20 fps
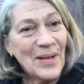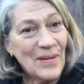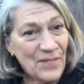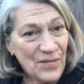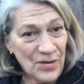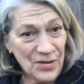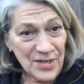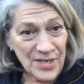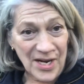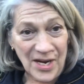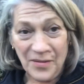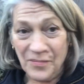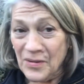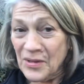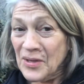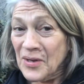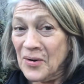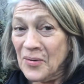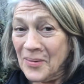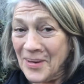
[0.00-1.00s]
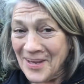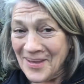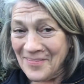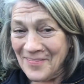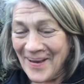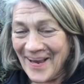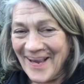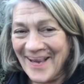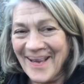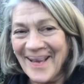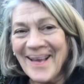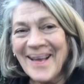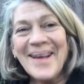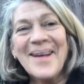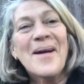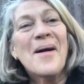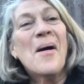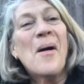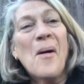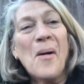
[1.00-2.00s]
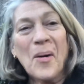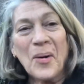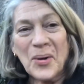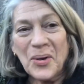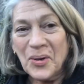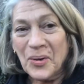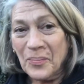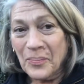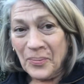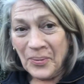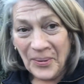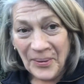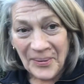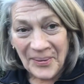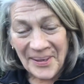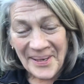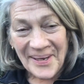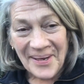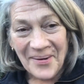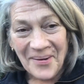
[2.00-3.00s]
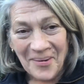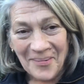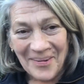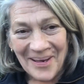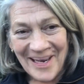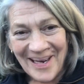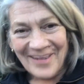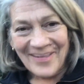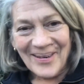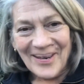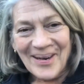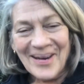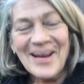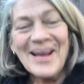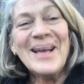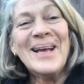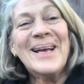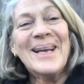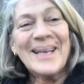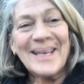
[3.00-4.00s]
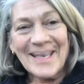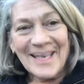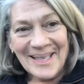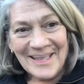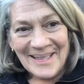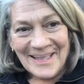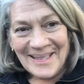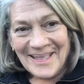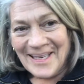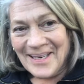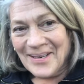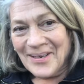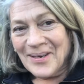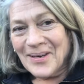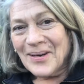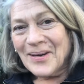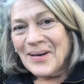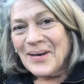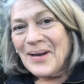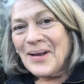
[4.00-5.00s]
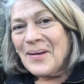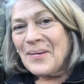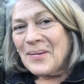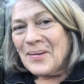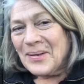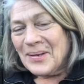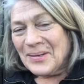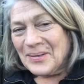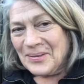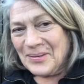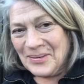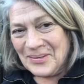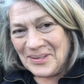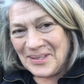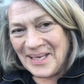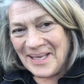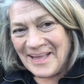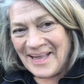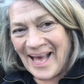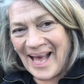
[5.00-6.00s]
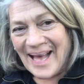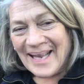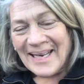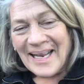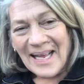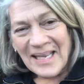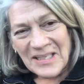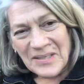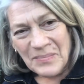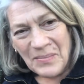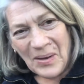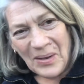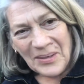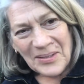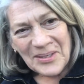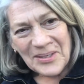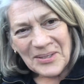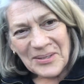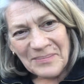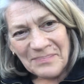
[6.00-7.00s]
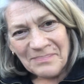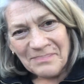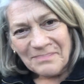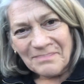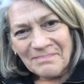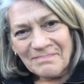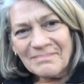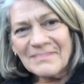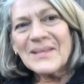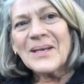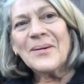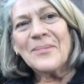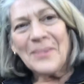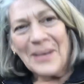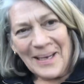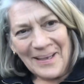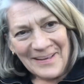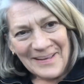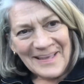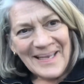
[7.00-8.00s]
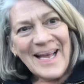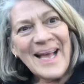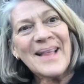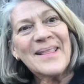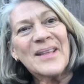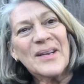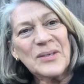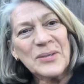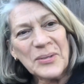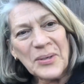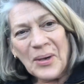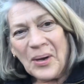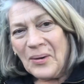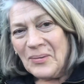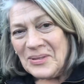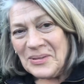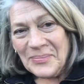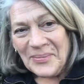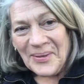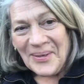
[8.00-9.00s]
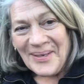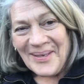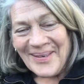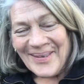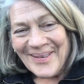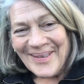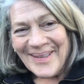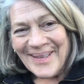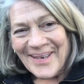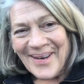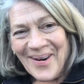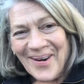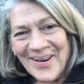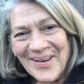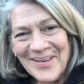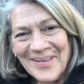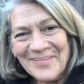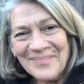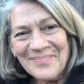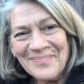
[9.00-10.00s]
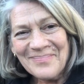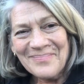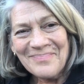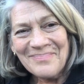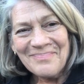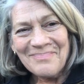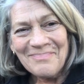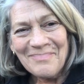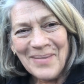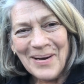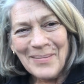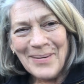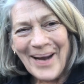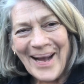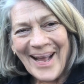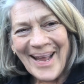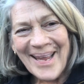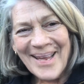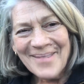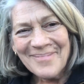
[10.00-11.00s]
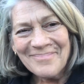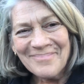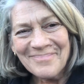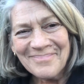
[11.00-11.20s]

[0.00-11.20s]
if you're done with your wreath making or your pruning or whatever, consider using that as mulch. Well, there's always more to learn in the garden. Bye-bye.